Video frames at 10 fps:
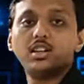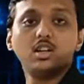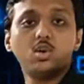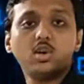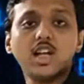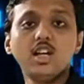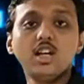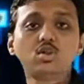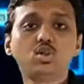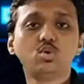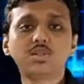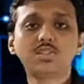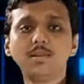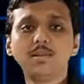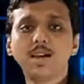Okay, so
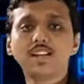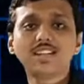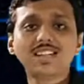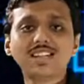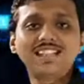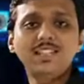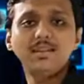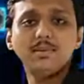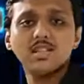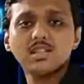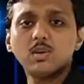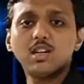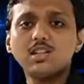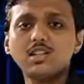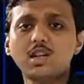UC minus LC plus 1
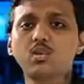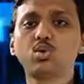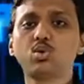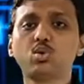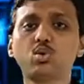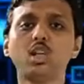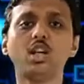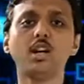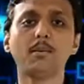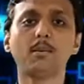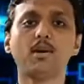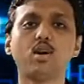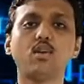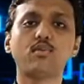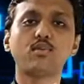is equal to total number
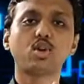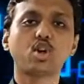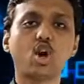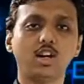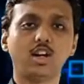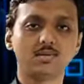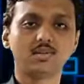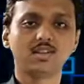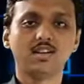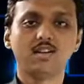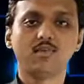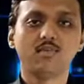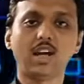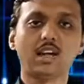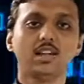of columns.
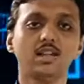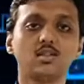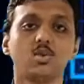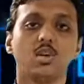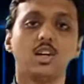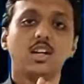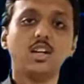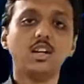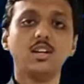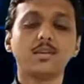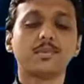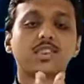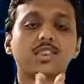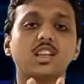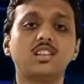Fine, so here
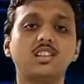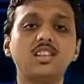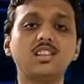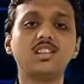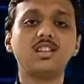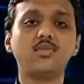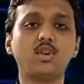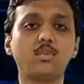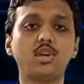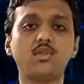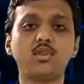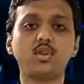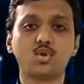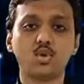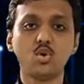this is the formula for
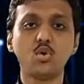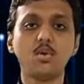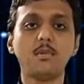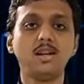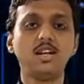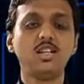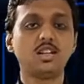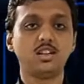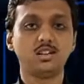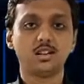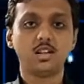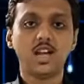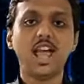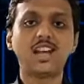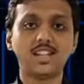row major
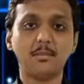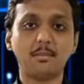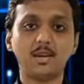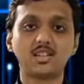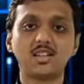examples.